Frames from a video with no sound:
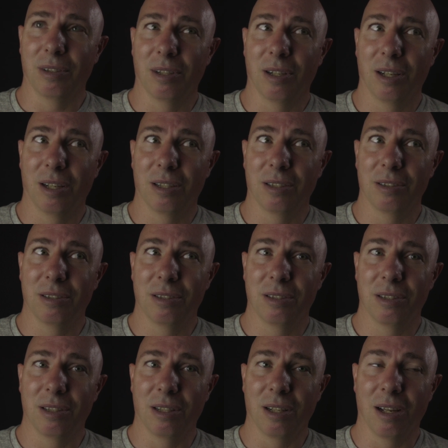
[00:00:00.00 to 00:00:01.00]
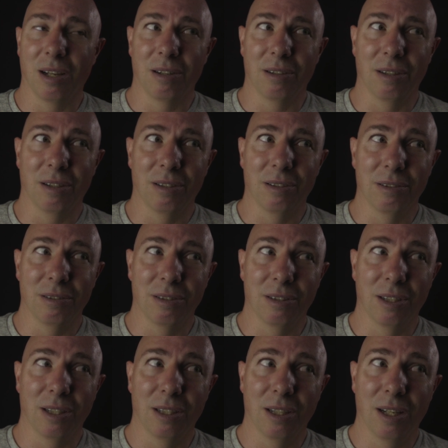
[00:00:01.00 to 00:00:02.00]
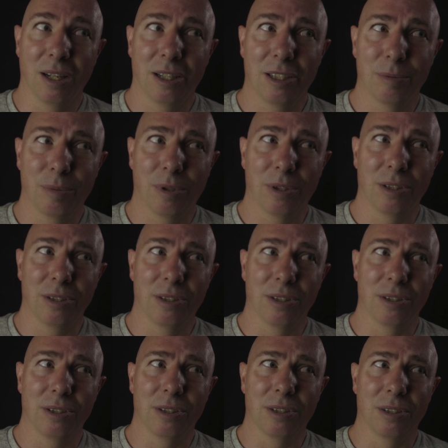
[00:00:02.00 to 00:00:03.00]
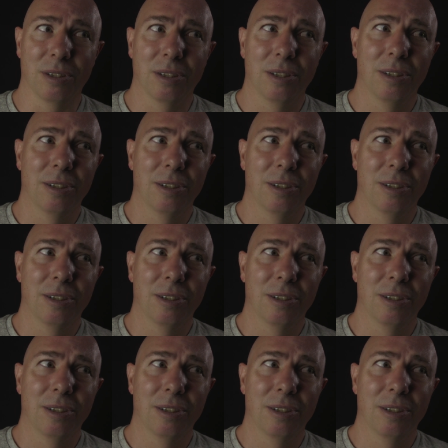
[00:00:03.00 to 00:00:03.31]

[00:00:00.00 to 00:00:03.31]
that has scenarios, and then the next politician.